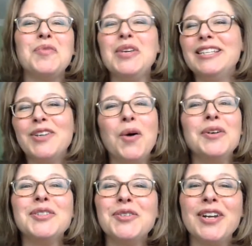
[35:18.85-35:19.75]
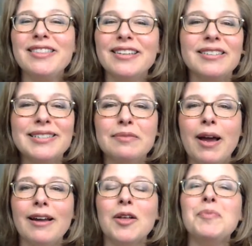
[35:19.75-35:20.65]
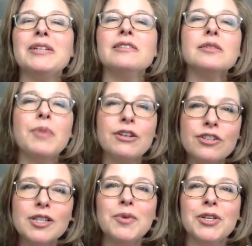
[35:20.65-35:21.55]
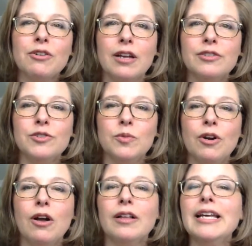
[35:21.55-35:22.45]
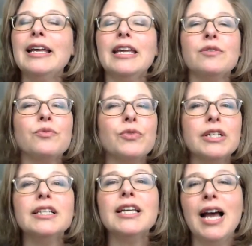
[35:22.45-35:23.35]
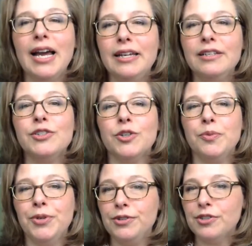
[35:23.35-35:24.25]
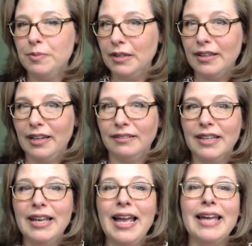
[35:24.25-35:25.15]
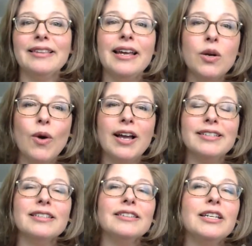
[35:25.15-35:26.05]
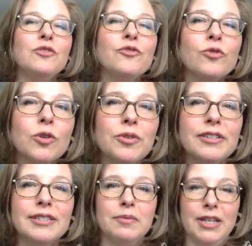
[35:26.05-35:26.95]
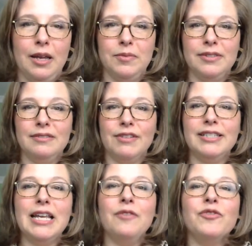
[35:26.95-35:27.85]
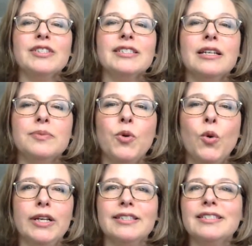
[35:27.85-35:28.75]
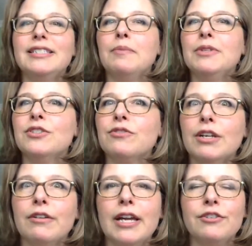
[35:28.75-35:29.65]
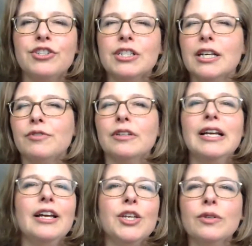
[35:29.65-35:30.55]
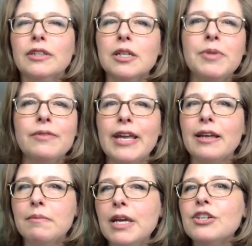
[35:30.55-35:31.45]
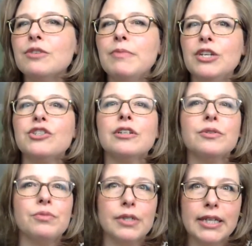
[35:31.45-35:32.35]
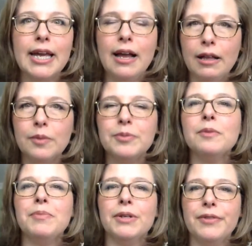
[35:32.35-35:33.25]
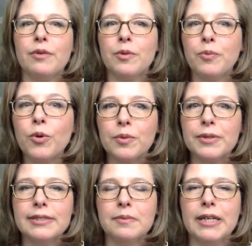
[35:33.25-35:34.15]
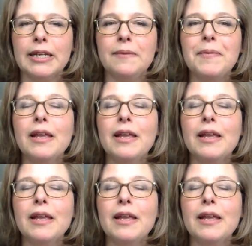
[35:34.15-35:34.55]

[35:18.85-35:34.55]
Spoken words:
It's always a great thing to smile, but especially when you're on a Zoom call, it really heightens your approachability. And likewise, lean forward sometimes, right? To emphasize points, demonstrate your energy level. A little bit of animation can really help to build that rapport with somebody.